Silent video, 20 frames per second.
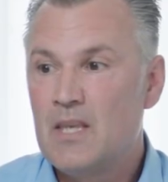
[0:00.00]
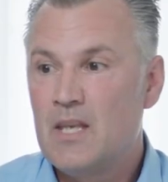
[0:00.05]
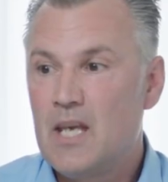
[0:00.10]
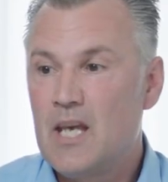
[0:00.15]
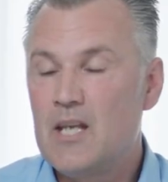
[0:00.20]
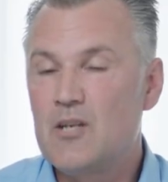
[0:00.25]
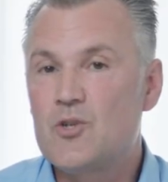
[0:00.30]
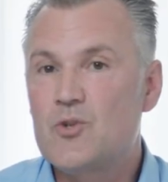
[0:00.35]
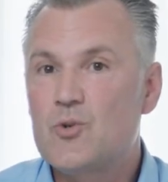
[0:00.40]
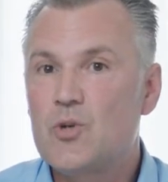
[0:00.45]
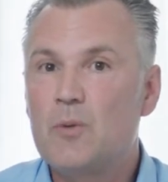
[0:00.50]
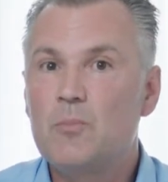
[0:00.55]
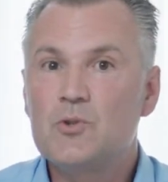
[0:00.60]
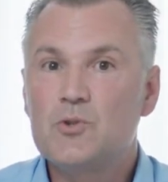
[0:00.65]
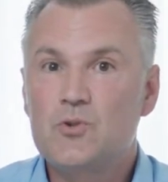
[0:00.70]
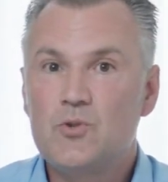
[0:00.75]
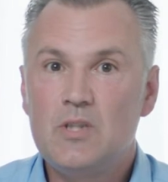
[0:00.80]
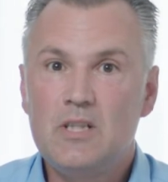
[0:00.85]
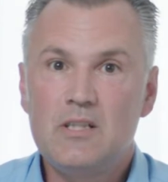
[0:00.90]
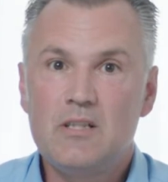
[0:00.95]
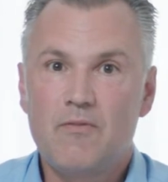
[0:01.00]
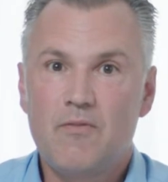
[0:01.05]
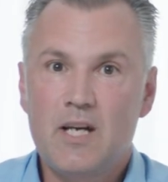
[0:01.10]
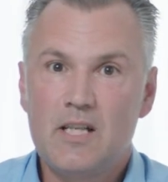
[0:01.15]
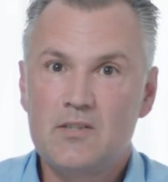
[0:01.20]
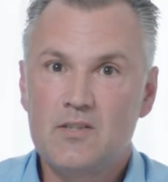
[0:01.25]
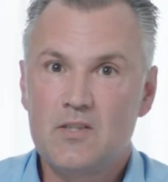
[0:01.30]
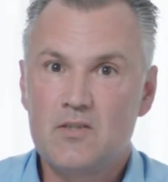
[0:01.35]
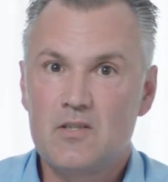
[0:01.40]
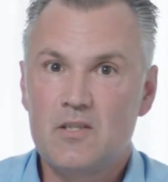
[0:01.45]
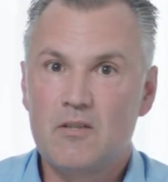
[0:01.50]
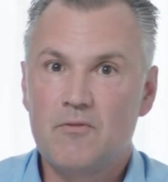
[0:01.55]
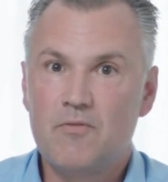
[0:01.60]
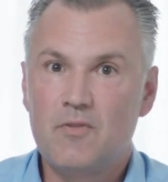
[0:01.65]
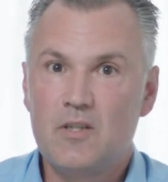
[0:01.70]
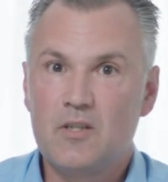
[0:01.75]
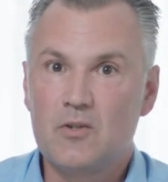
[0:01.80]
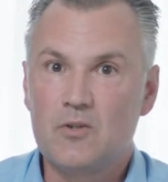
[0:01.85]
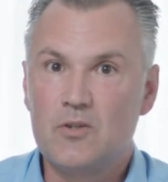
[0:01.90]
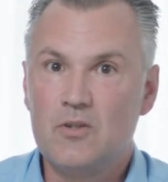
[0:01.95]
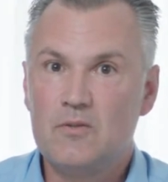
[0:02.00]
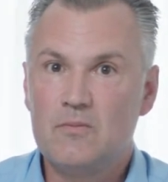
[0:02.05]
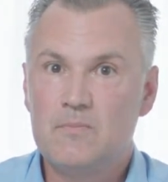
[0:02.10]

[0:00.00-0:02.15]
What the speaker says: and troubleshooting devices in the field.